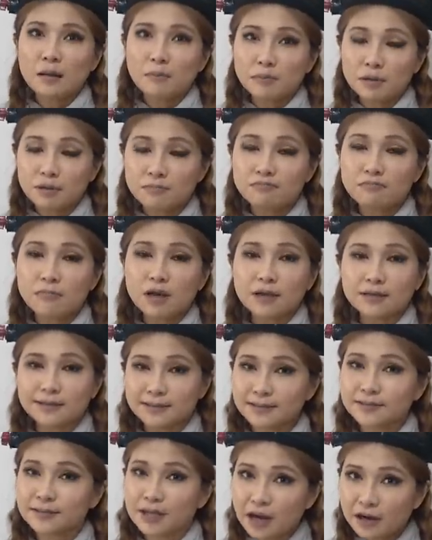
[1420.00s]
but a
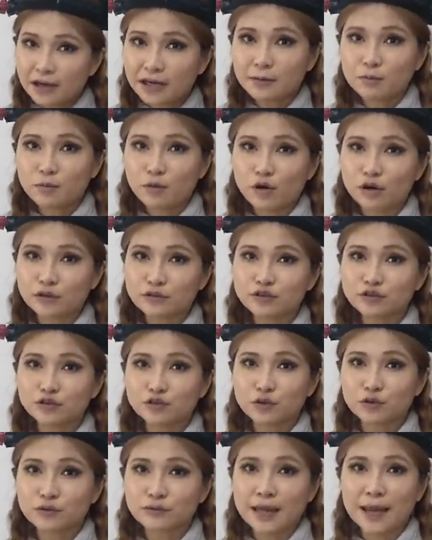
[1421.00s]
starting point
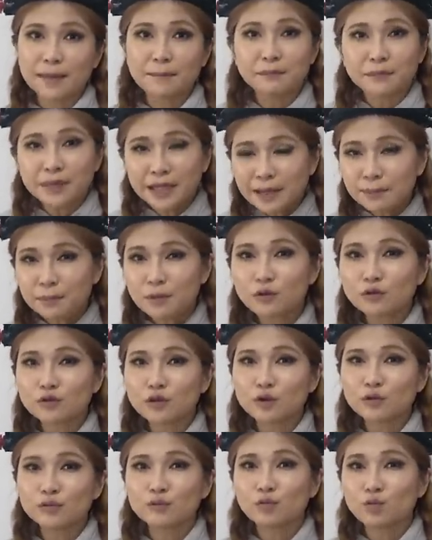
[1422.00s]
so that people
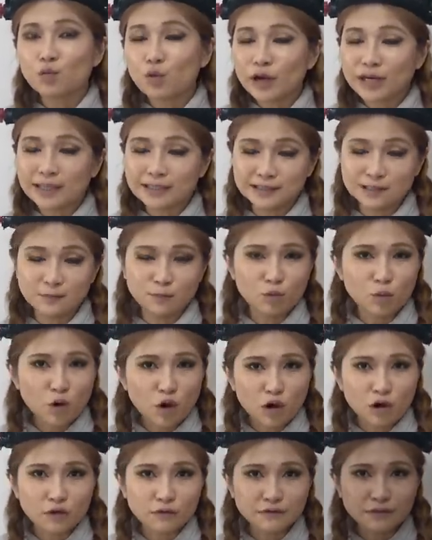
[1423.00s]
know what is
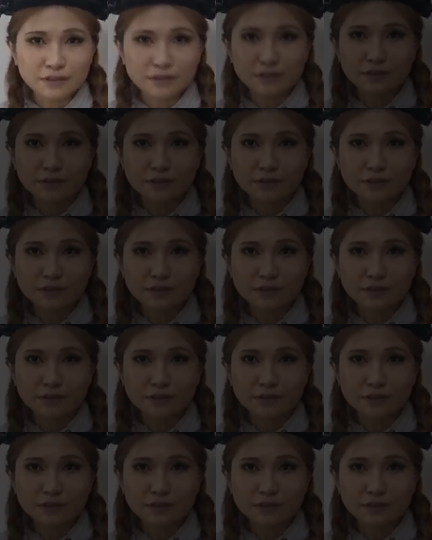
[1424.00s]
involved.